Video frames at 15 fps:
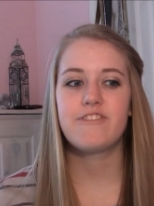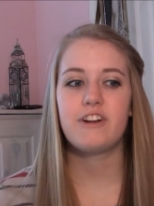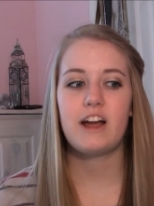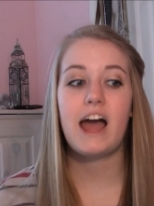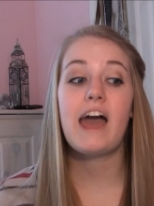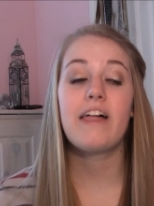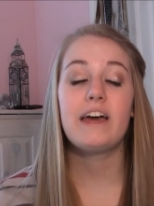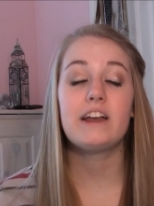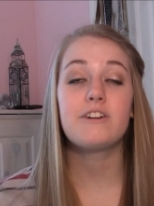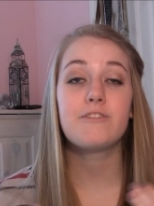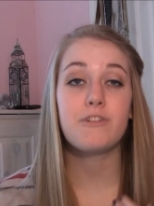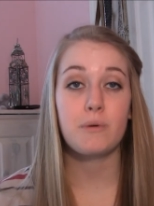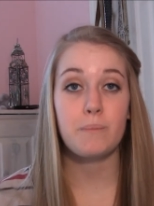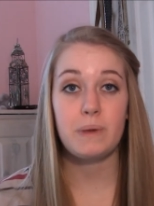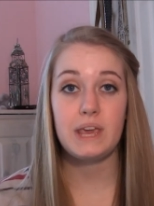for a highlighter,
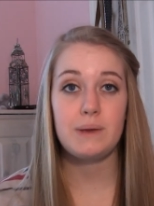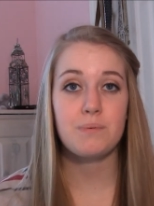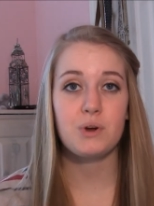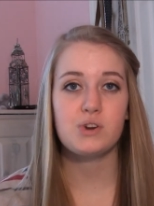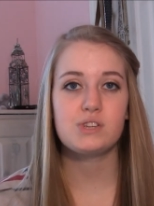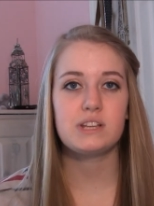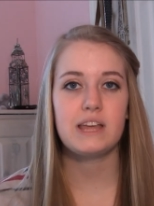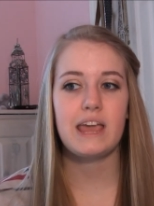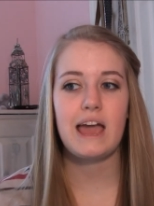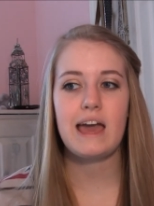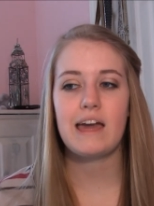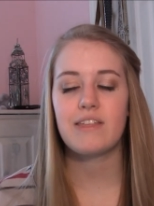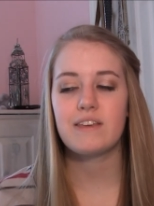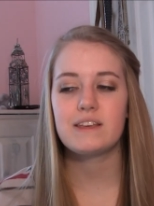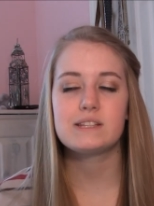for me personally,
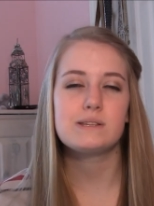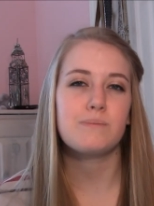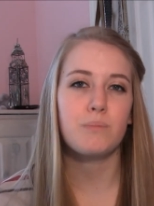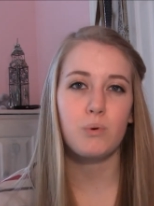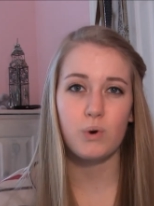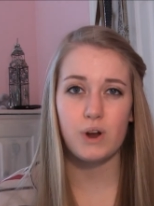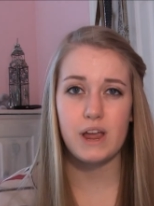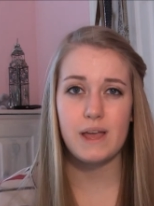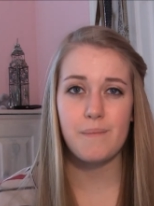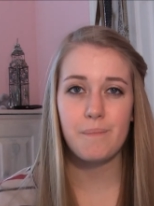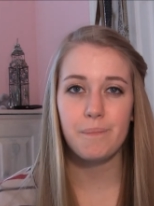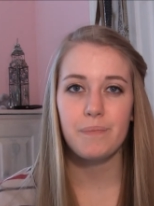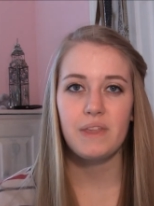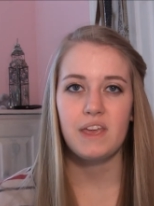I think it's important